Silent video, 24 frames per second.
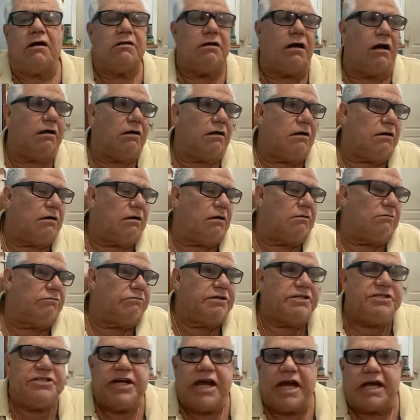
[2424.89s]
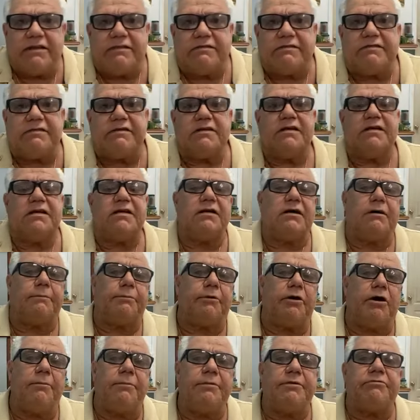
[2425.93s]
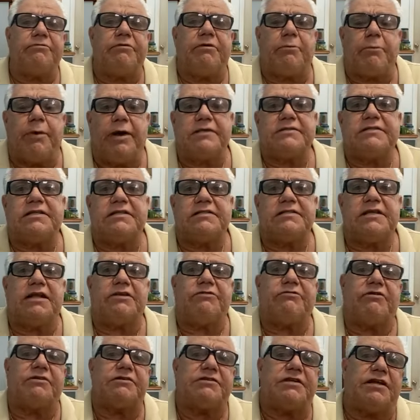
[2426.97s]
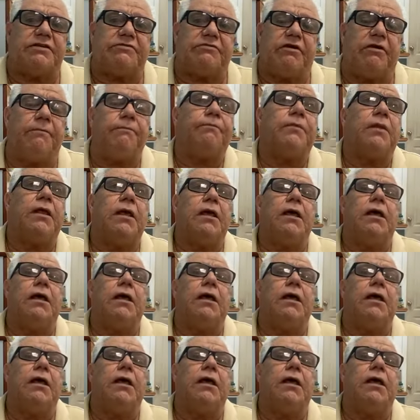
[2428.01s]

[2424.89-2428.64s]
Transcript: or, or, reject a permit request, etc., etc.